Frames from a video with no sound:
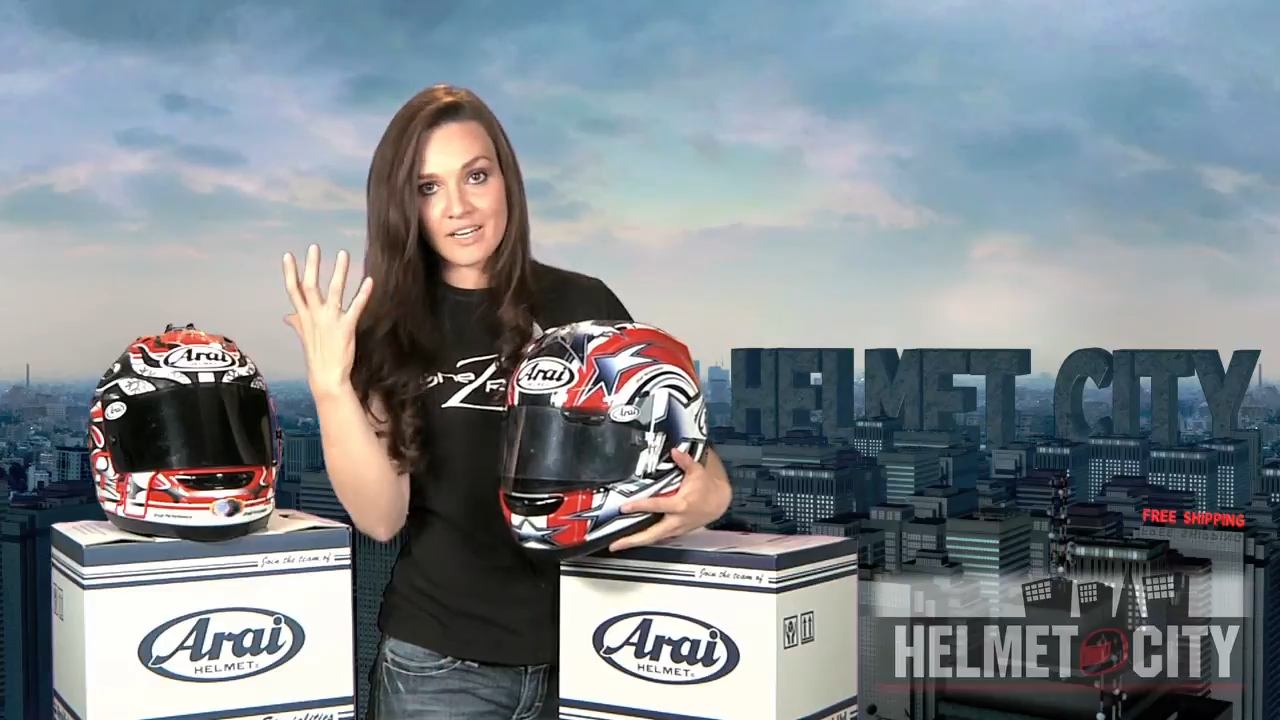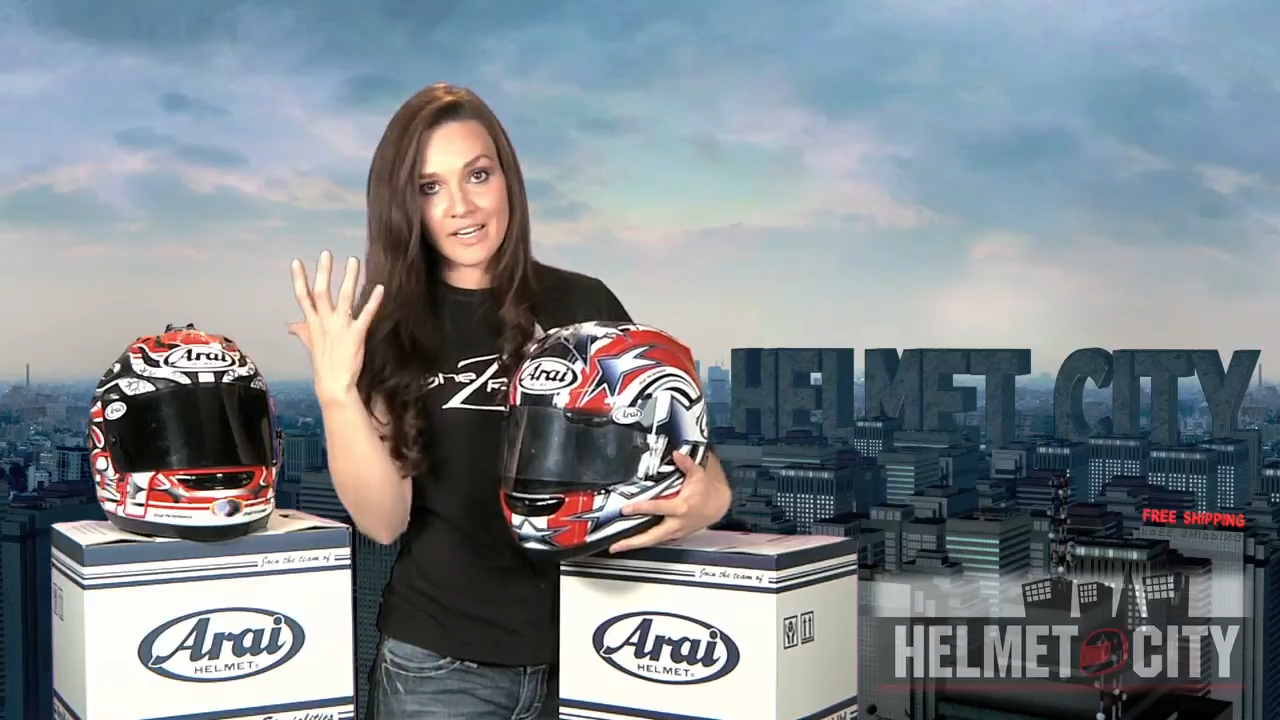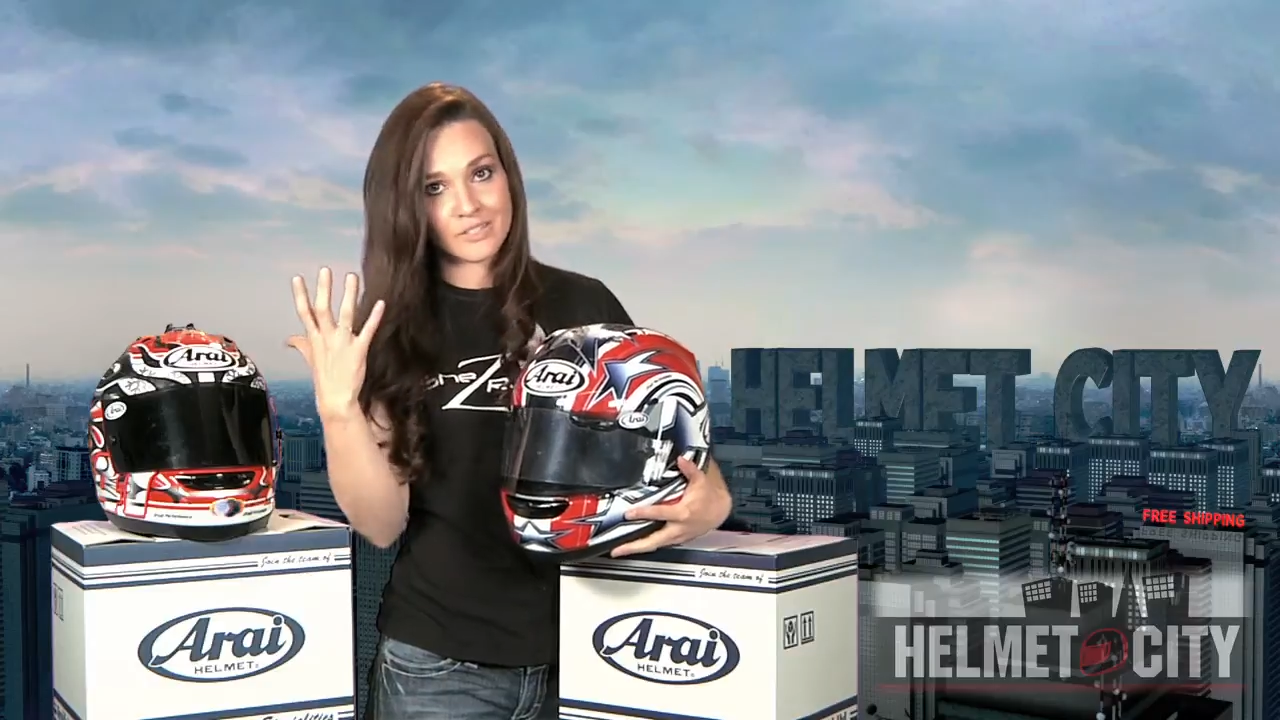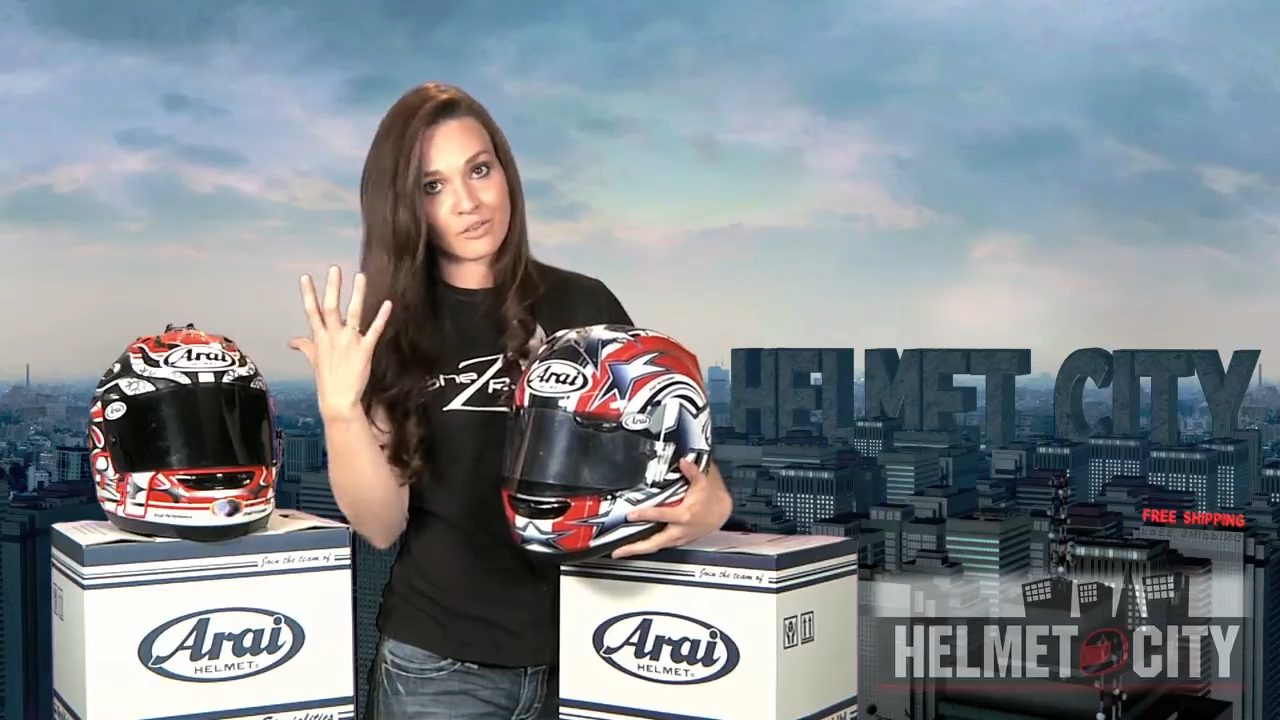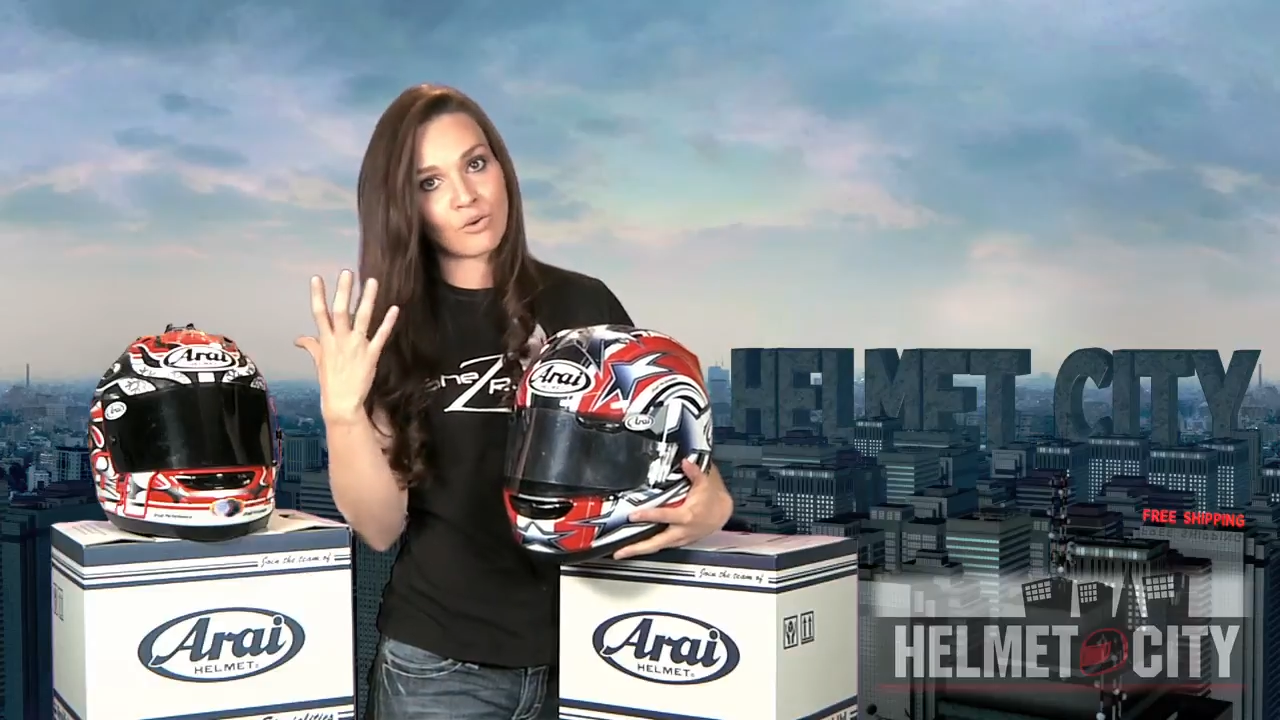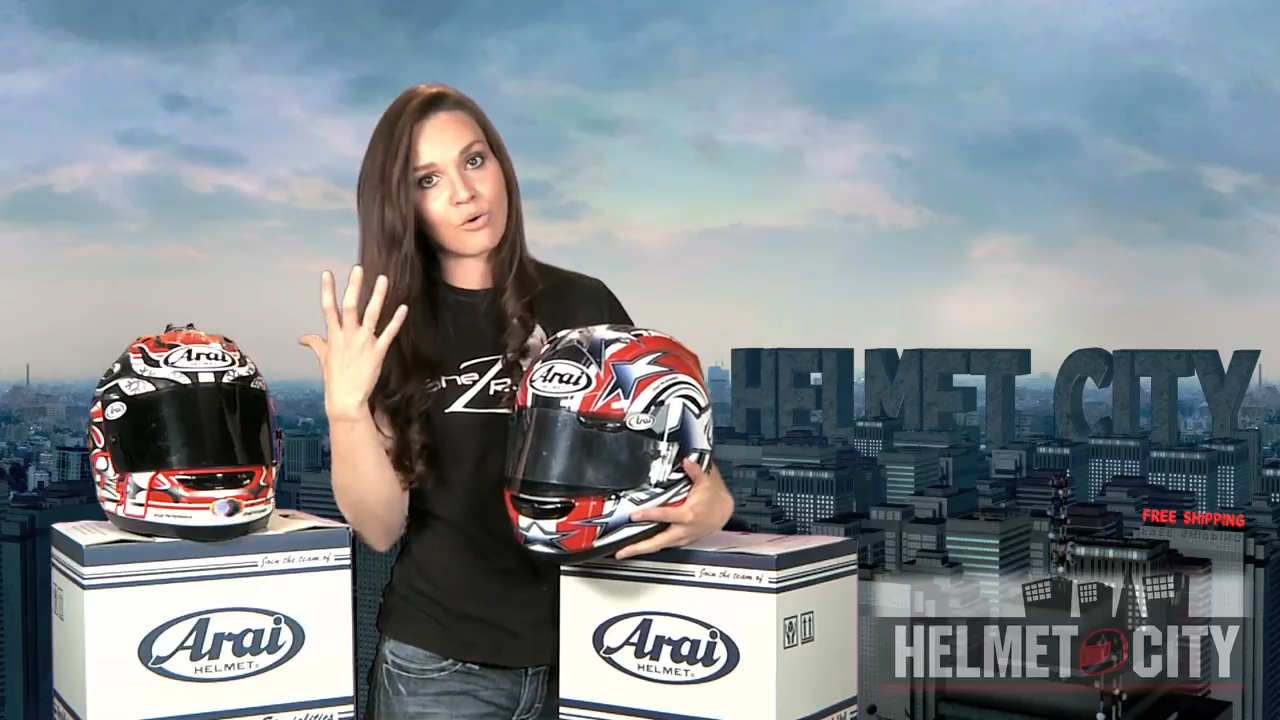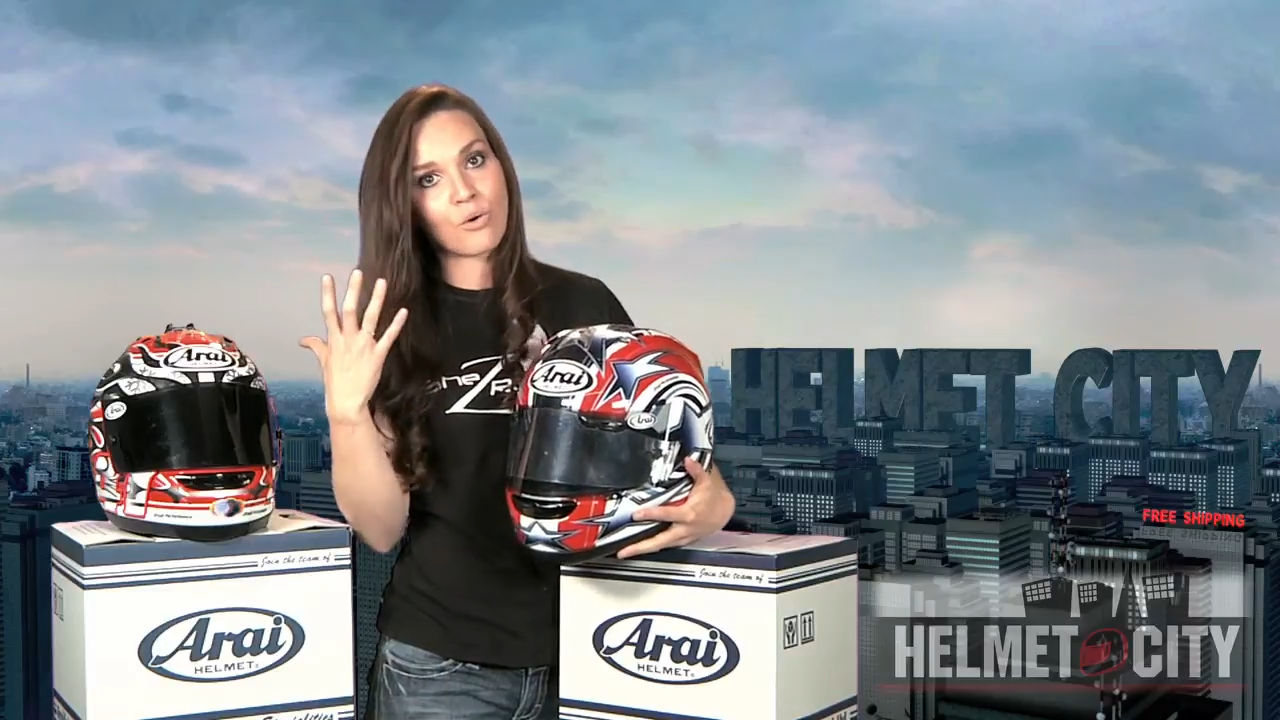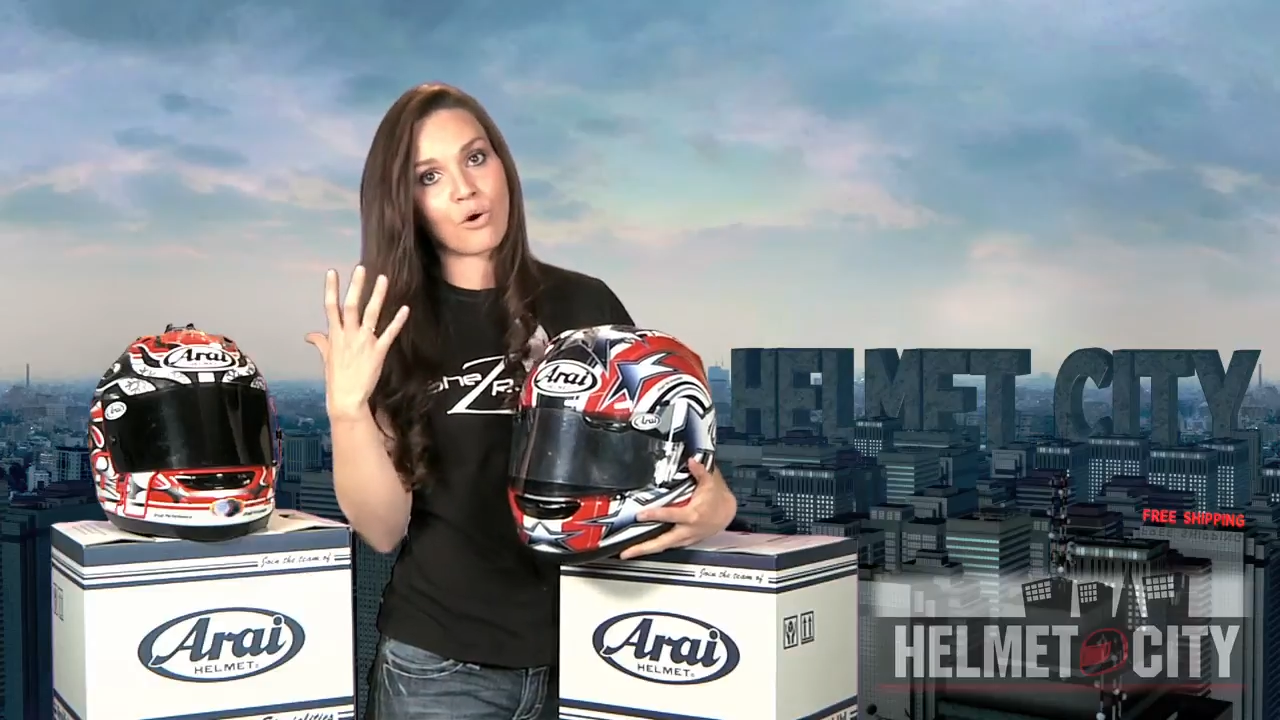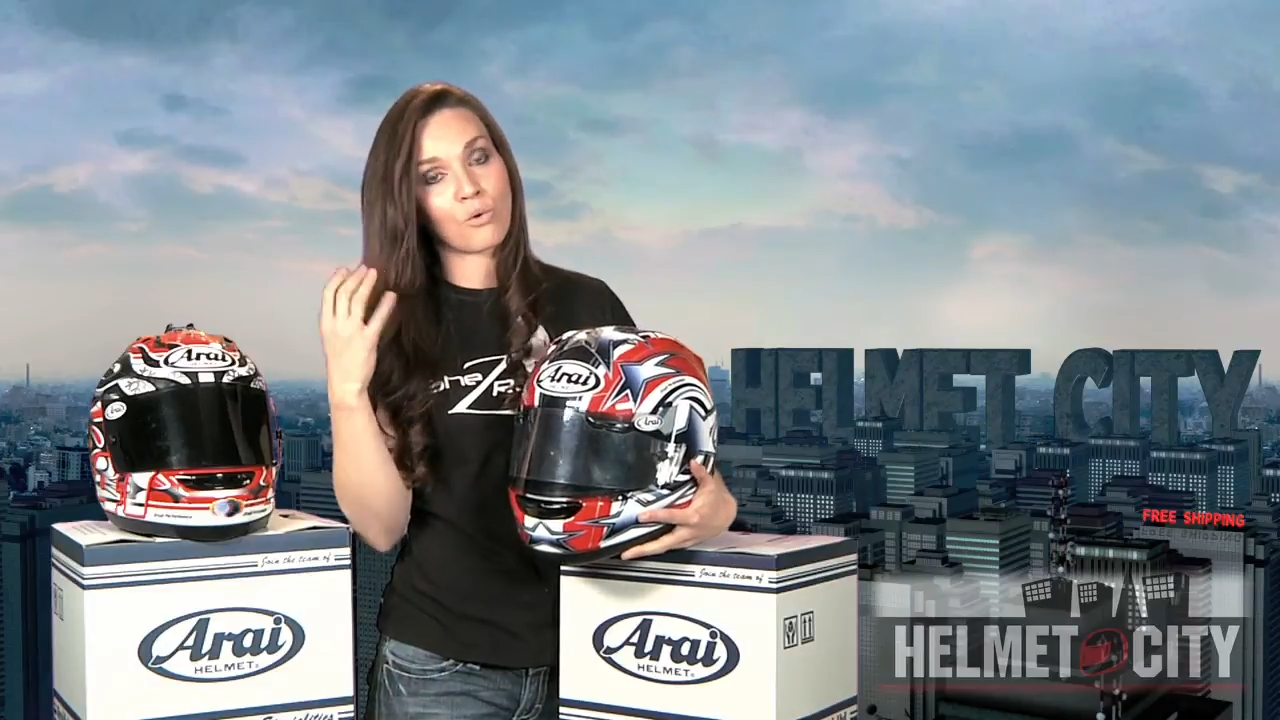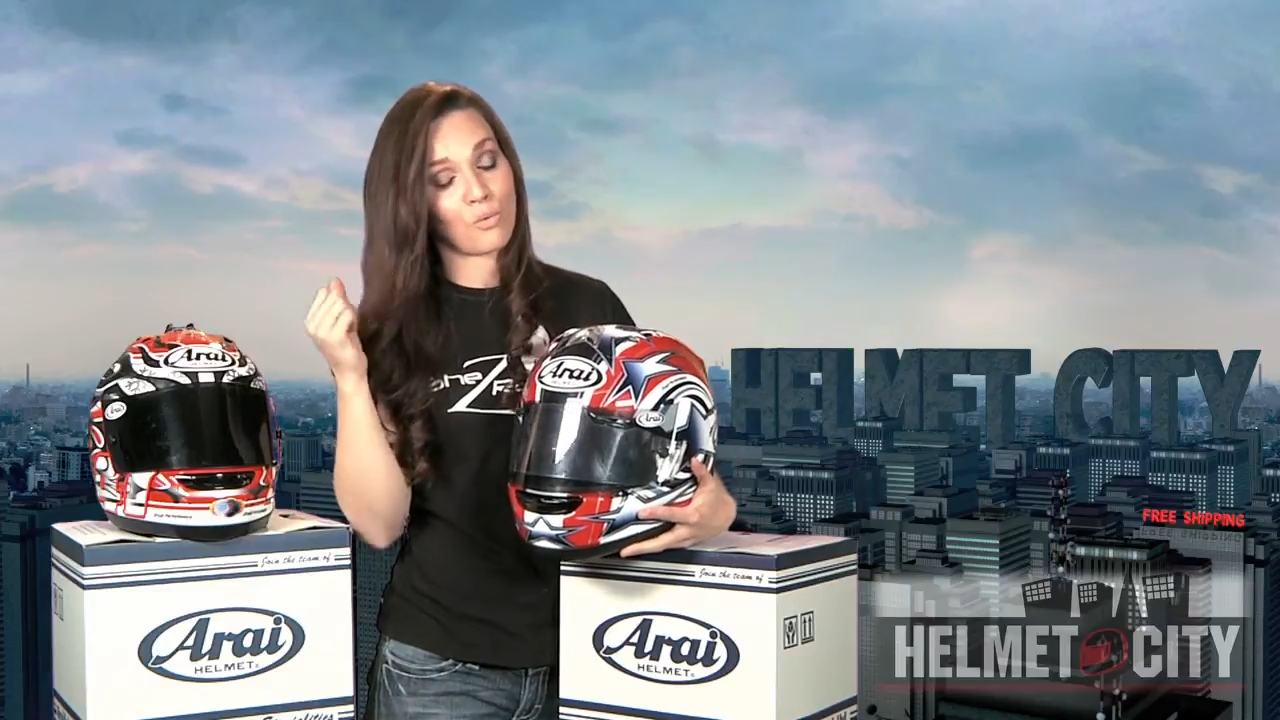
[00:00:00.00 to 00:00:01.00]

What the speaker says: nice and cool